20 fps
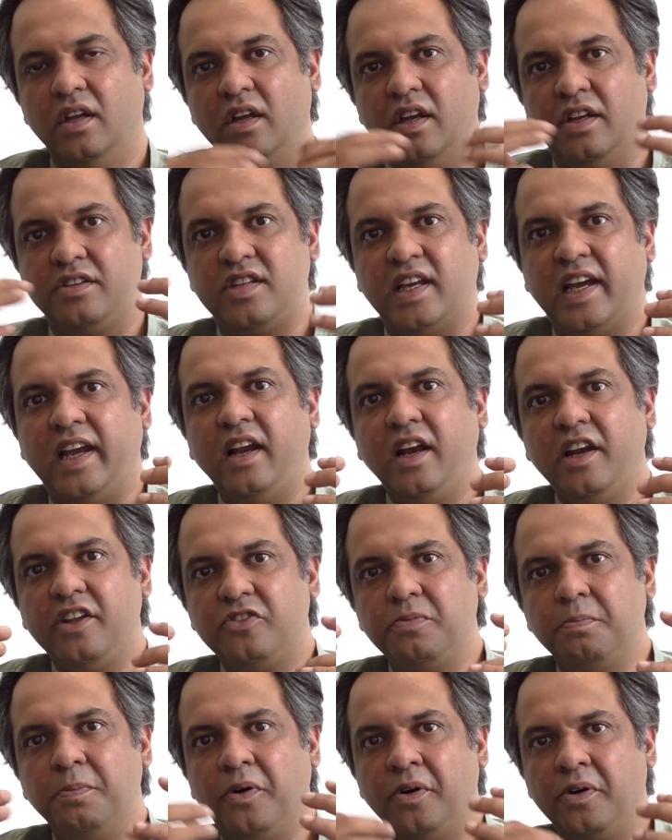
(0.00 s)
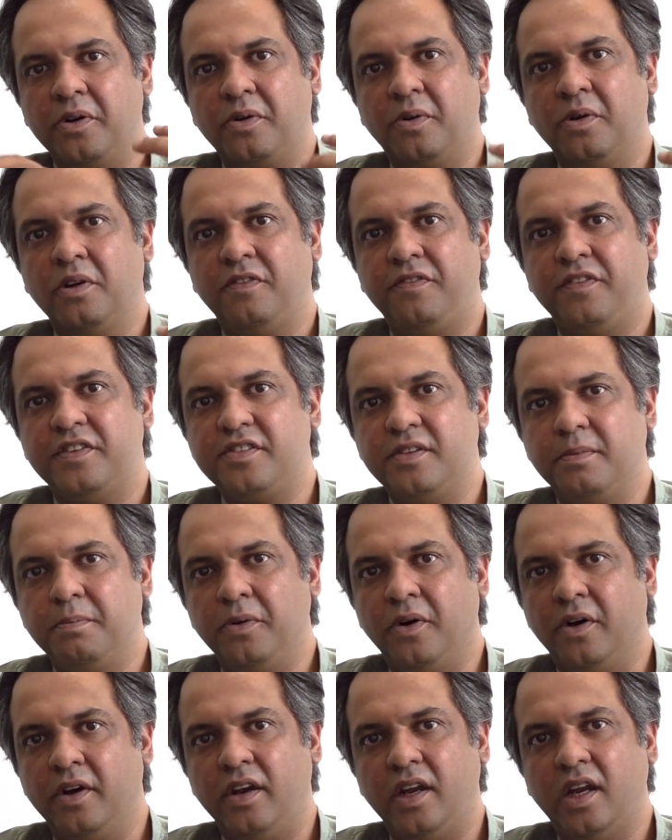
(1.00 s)
A child is born, all of us are
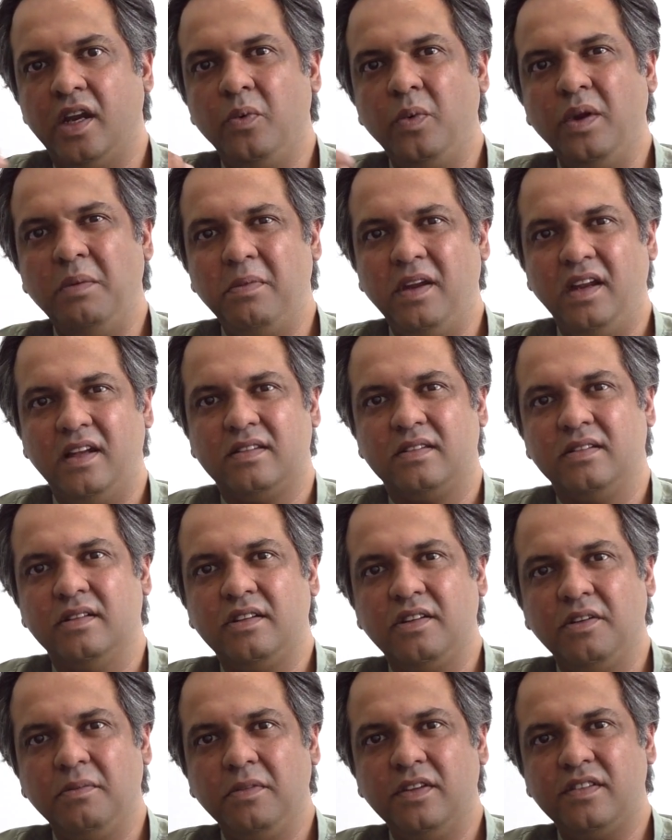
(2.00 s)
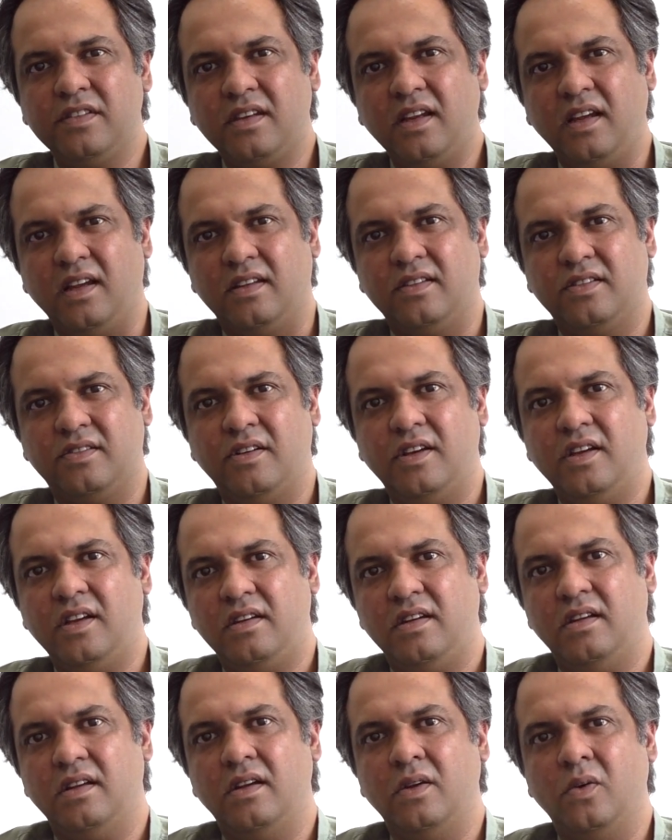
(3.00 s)
born, and we make certain mistakes, right?